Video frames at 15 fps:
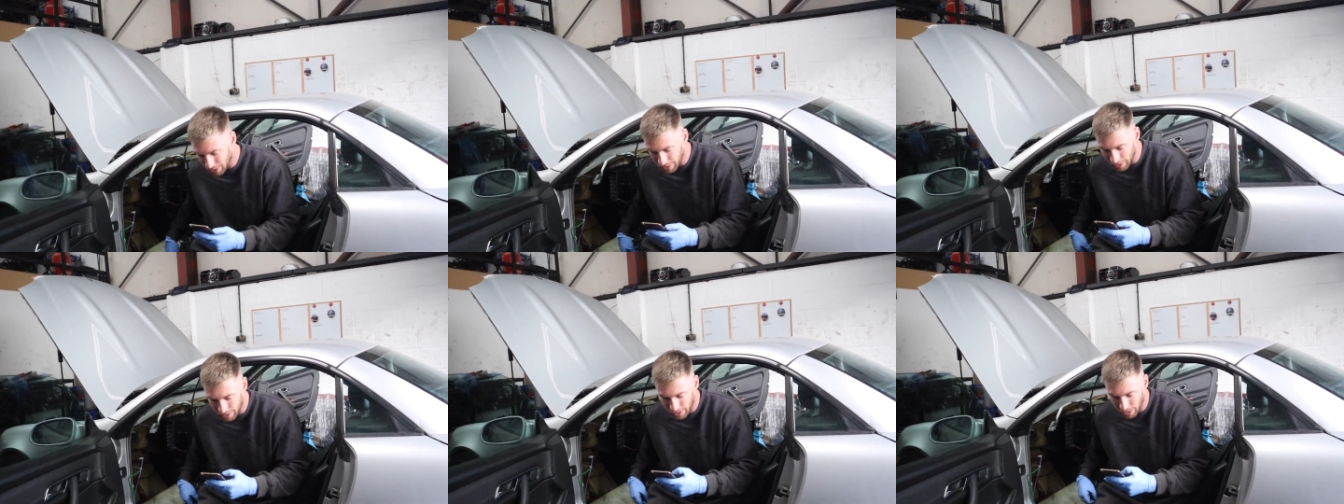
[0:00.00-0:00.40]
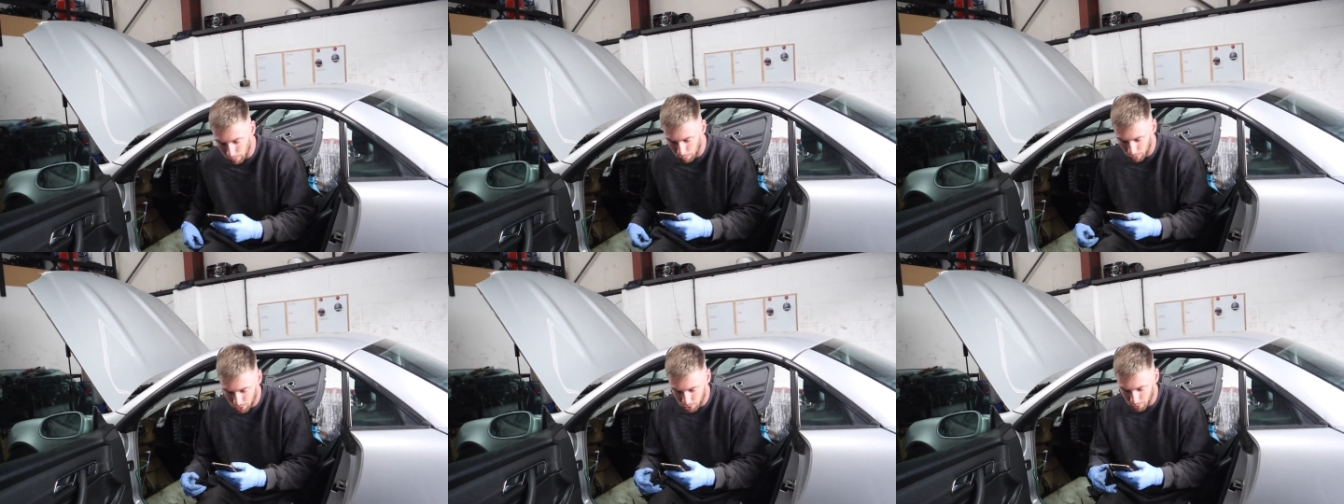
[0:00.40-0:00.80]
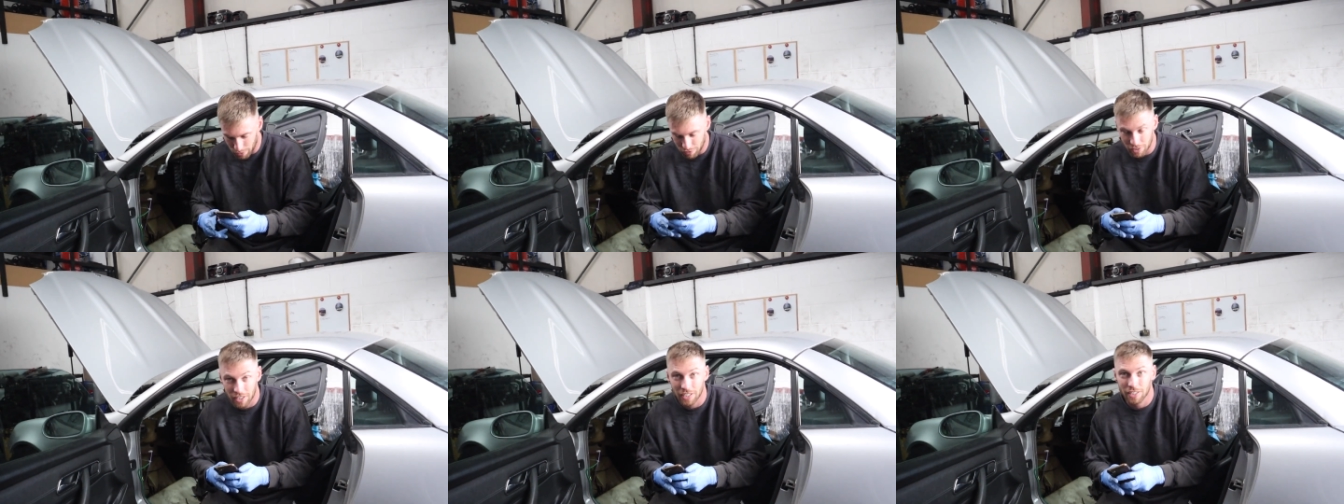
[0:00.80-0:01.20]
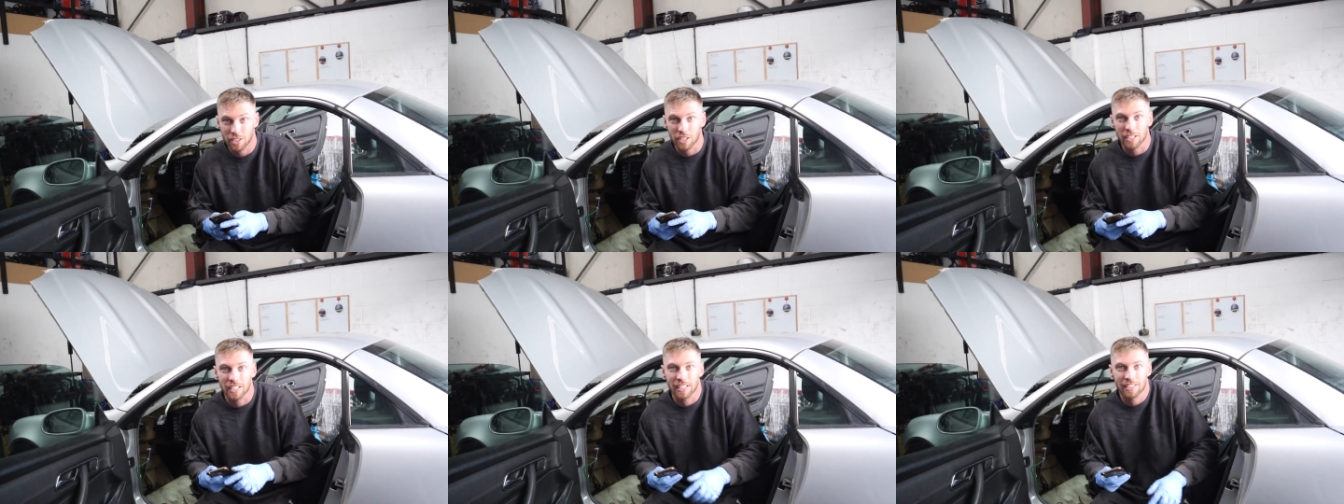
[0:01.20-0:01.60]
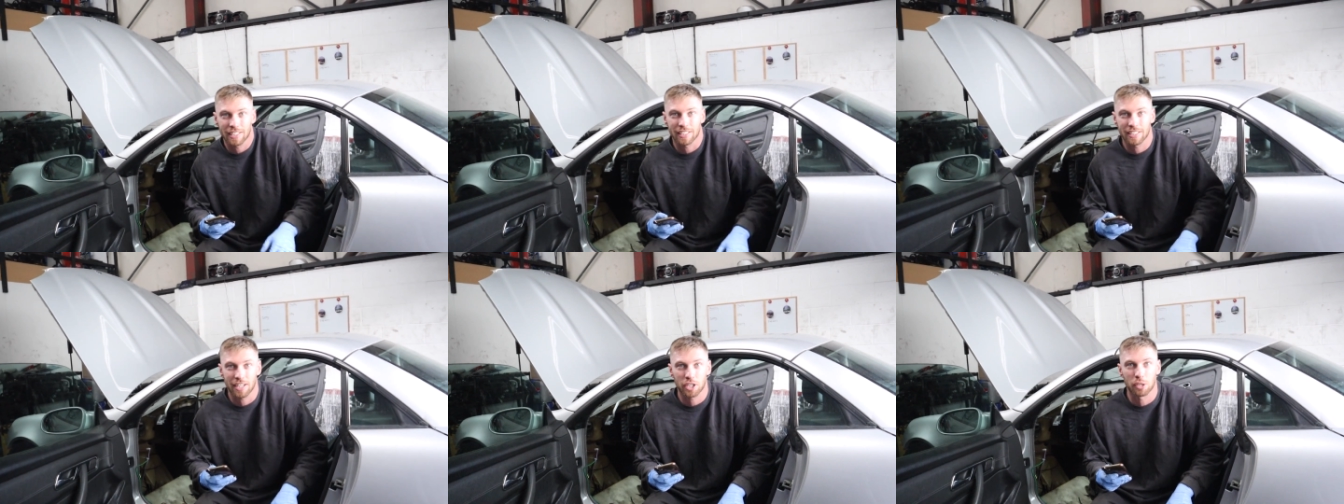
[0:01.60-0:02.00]
you need? I put. Do you need the
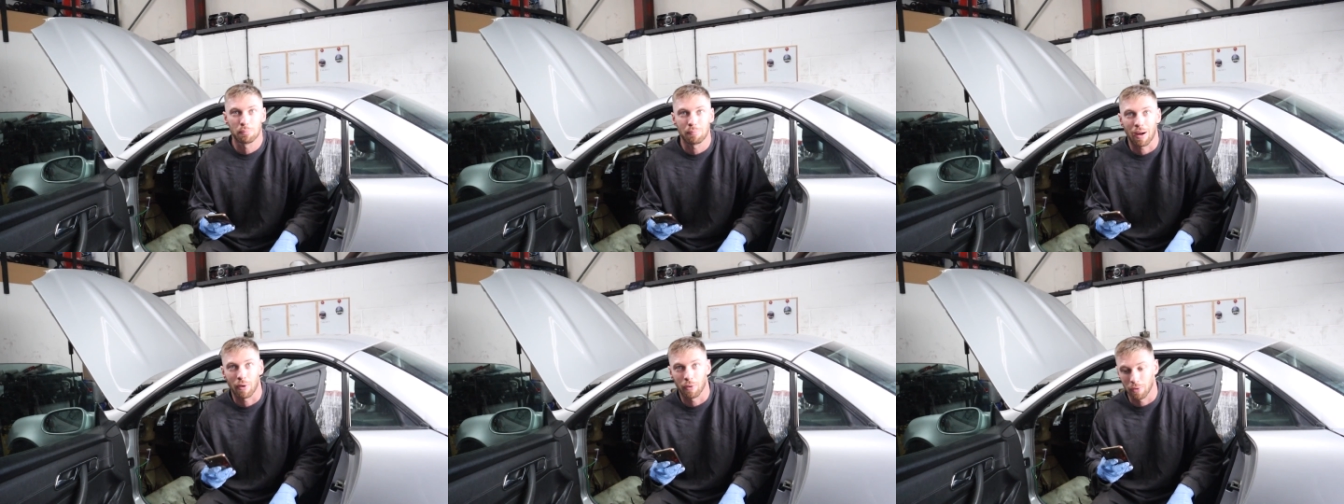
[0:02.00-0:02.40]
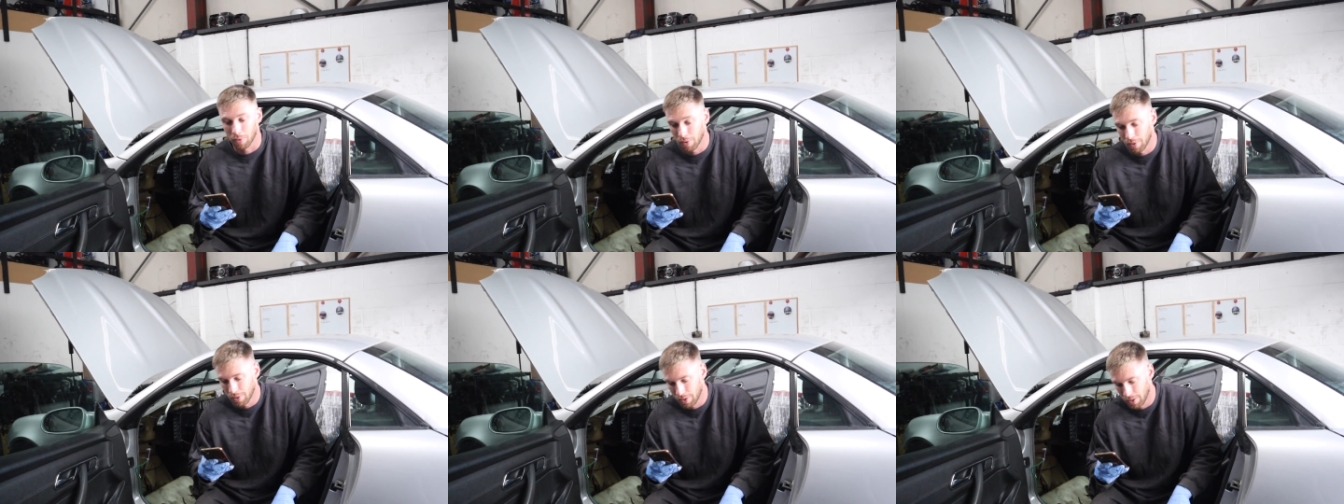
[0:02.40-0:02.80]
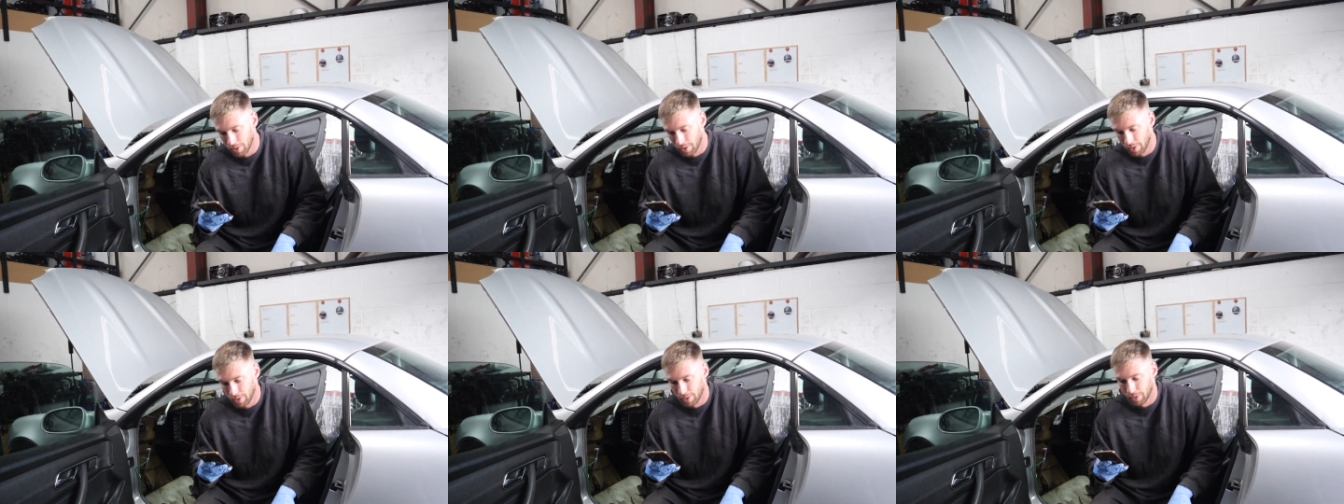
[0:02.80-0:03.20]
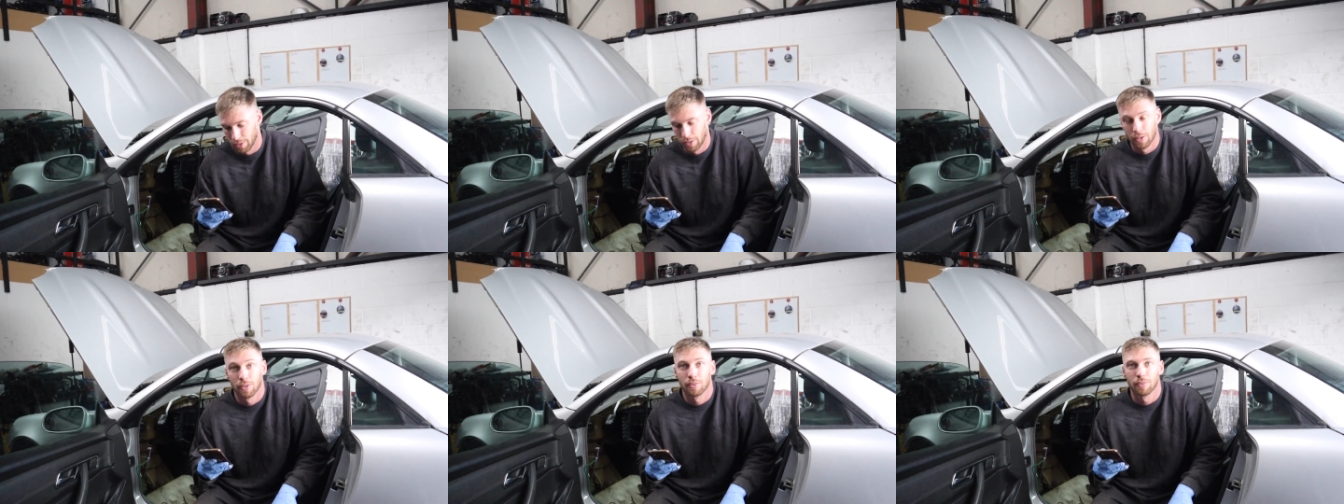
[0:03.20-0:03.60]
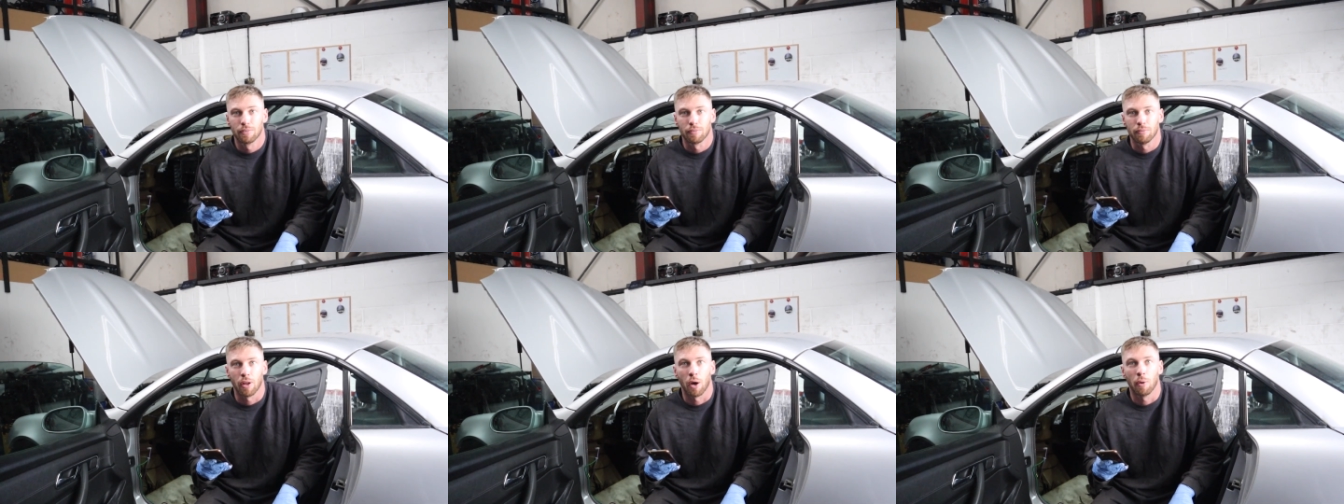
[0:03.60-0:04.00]
ignition barrel?
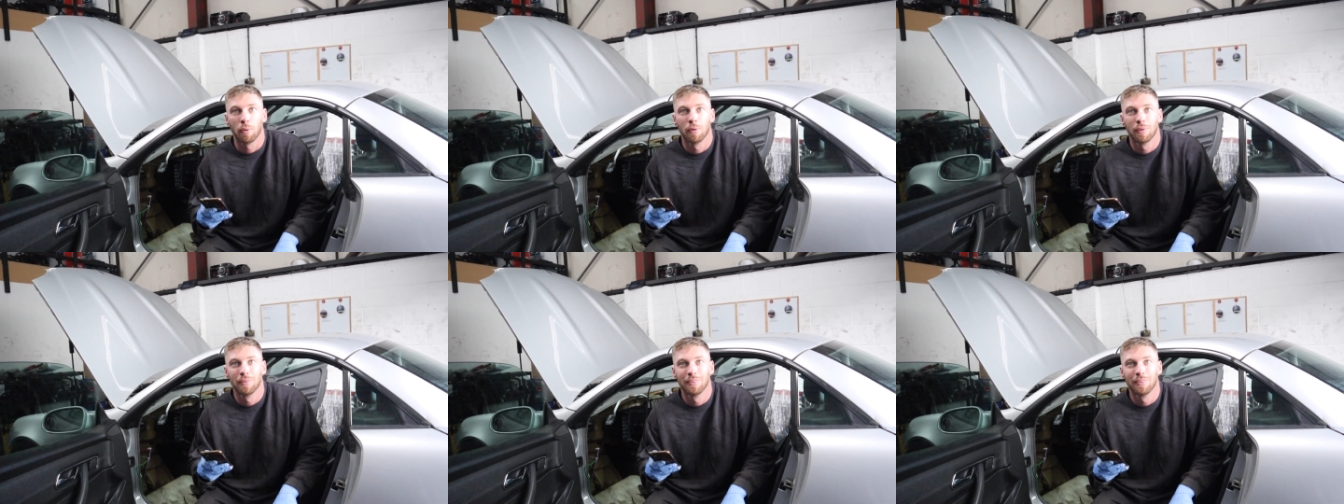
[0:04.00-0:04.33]
No.